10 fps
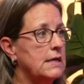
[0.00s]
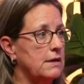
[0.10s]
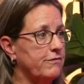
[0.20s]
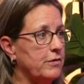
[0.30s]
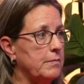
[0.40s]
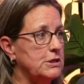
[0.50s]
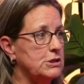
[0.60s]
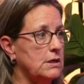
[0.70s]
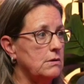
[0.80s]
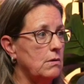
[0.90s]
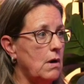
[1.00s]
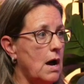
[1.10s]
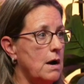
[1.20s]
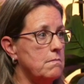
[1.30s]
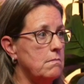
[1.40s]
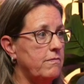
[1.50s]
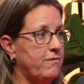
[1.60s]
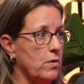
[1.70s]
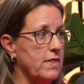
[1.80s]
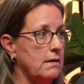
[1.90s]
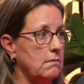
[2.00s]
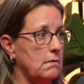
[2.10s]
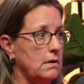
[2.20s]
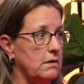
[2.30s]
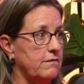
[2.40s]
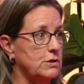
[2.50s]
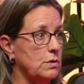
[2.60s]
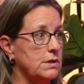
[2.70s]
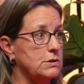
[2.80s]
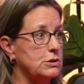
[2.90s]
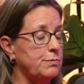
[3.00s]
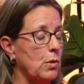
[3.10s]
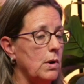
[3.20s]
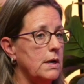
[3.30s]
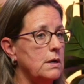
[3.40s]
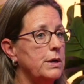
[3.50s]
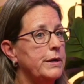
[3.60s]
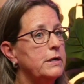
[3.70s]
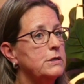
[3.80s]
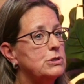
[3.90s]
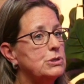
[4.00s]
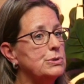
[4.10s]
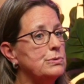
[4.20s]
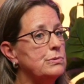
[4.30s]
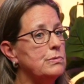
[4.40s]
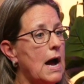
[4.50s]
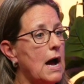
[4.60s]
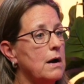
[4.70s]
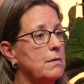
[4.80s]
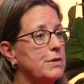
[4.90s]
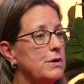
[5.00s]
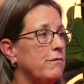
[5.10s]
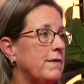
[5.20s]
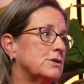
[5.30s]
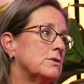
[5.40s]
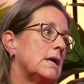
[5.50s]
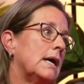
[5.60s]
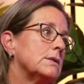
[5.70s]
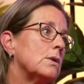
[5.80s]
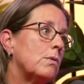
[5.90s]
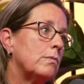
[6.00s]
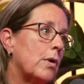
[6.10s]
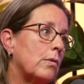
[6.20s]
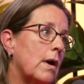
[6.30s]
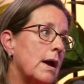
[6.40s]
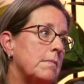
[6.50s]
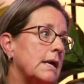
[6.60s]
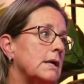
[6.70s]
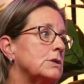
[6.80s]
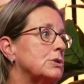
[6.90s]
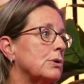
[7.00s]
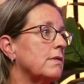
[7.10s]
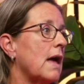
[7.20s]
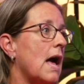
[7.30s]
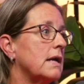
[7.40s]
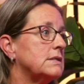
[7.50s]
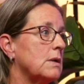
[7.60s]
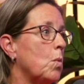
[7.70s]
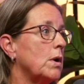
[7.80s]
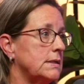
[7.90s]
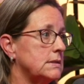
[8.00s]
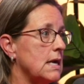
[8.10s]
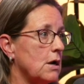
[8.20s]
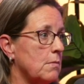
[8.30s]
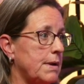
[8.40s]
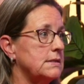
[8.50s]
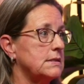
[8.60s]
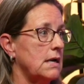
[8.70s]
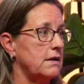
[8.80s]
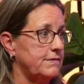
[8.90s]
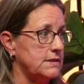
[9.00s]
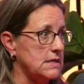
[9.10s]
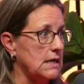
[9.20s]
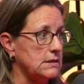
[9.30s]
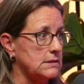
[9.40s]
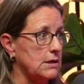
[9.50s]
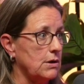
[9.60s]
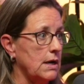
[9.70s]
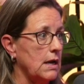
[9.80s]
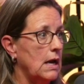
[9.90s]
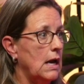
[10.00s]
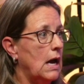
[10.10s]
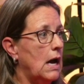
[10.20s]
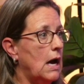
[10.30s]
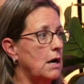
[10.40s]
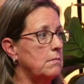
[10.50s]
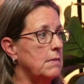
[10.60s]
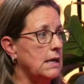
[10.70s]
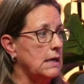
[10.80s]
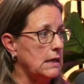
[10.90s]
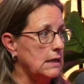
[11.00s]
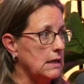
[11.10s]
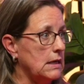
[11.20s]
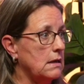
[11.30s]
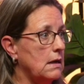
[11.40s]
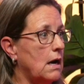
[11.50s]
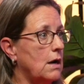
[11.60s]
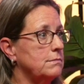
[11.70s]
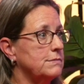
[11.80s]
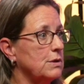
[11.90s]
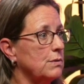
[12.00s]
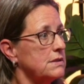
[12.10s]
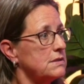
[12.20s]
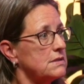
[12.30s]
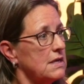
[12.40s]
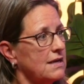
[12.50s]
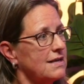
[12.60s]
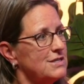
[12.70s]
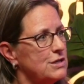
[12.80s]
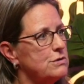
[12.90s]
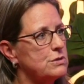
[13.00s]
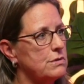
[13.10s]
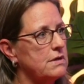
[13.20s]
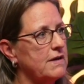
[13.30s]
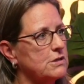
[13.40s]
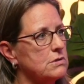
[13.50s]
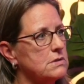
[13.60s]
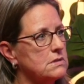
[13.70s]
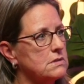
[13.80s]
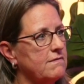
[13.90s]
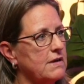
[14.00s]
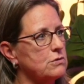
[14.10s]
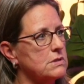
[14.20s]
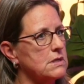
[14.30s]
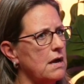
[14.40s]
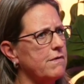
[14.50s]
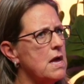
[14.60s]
information for that individual that's deployed, to the No Veteran Dies Alone program, making sure that someone is there bedside if it's necessary and needed. So it continues through the veteran's life.